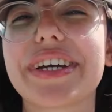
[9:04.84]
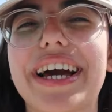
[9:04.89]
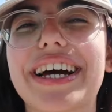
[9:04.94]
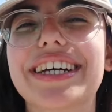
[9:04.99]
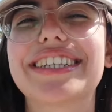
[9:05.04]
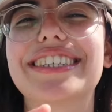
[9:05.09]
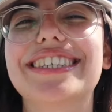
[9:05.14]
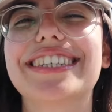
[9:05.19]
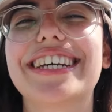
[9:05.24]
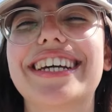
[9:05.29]

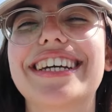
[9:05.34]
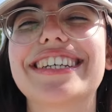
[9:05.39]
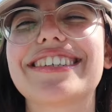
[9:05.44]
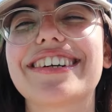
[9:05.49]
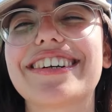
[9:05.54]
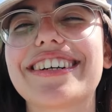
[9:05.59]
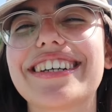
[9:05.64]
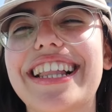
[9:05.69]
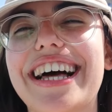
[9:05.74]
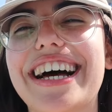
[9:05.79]
Yeah,
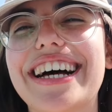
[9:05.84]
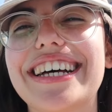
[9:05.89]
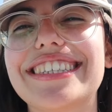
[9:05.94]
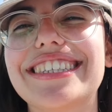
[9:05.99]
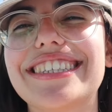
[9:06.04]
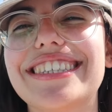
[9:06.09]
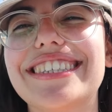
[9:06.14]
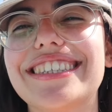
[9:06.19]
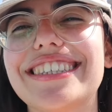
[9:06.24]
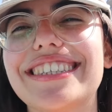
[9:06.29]
today's our
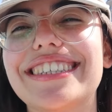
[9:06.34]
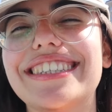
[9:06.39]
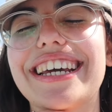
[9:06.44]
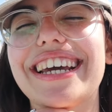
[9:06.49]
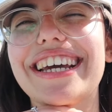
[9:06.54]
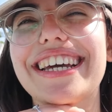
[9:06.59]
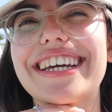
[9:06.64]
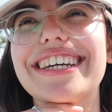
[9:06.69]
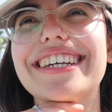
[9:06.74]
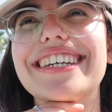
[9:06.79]
last
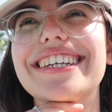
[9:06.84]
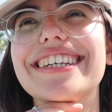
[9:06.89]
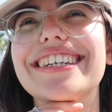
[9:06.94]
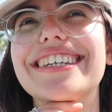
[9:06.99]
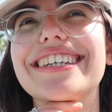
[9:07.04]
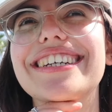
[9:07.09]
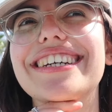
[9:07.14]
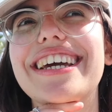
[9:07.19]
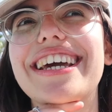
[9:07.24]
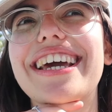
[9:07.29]
day.
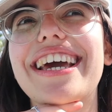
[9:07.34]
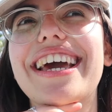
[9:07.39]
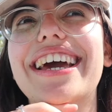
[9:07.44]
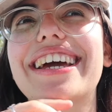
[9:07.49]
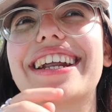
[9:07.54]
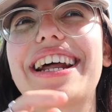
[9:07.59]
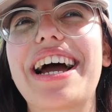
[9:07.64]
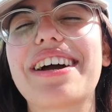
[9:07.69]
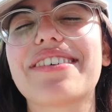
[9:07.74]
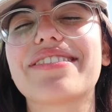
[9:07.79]

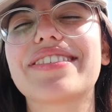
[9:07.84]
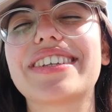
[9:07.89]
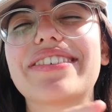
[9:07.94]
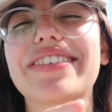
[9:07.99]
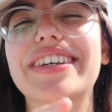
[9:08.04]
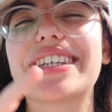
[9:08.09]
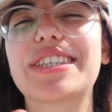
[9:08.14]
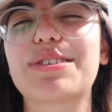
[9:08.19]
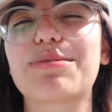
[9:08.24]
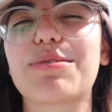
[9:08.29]
And I'm
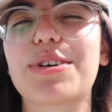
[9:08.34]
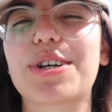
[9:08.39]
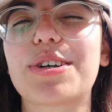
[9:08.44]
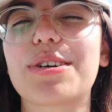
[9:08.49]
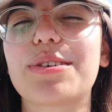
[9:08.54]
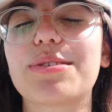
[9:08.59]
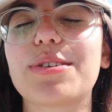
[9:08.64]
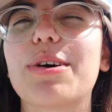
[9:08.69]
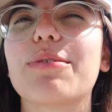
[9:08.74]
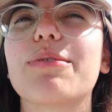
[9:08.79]
leaving
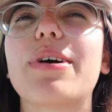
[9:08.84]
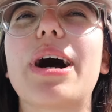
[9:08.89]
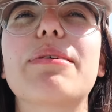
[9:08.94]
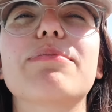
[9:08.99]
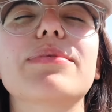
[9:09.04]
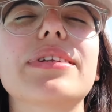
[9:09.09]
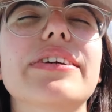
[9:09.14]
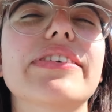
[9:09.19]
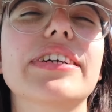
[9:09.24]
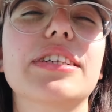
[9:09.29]
tomorrow. No,
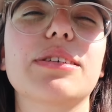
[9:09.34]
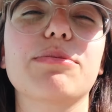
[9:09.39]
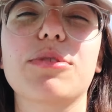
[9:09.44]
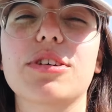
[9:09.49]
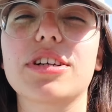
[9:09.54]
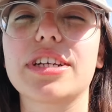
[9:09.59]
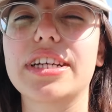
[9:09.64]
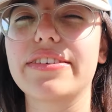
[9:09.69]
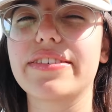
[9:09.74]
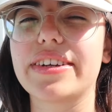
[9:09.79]
I'm leaving
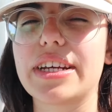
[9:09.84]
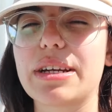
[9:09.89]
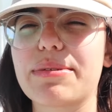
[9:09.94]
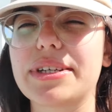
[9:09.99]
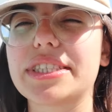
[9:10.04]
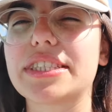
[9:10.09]
tomorrow evening.